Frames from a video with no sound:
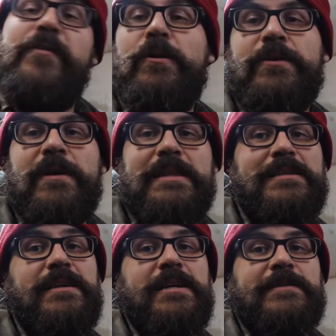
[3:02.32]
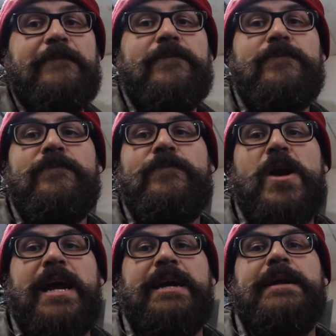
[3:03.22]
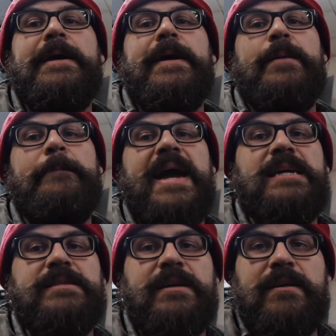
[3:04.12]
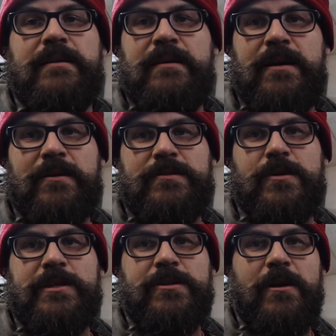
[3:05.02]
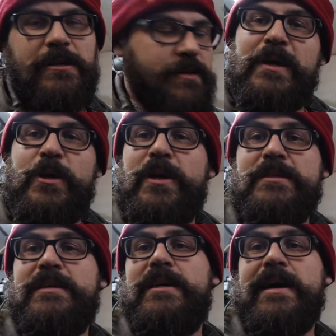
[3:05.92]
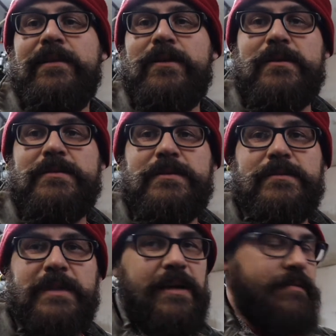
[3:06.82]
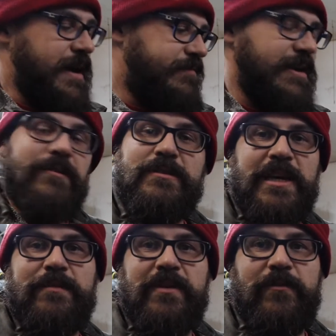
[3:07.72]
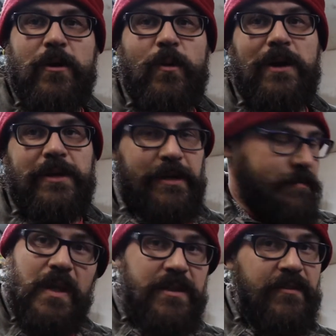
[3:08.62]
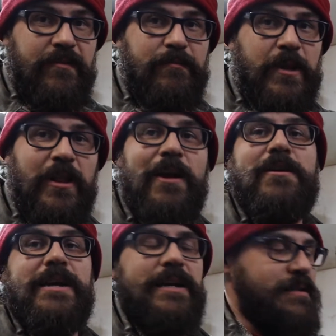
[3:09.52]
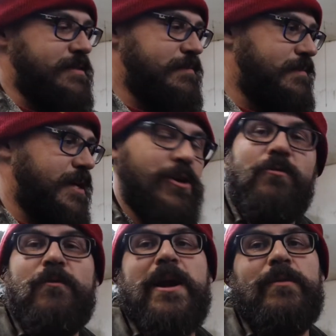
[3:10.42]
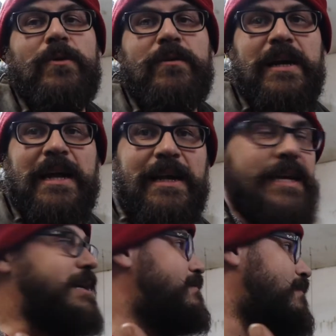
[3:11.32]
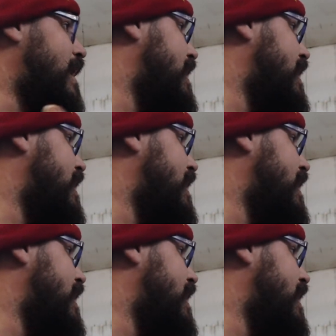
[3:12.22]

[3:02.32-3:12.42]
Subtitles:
filter in this thing is freaking amazing. Uncle Tony's Garage. You can see colors that I've never seen before welding. The clarity is incredible. And I need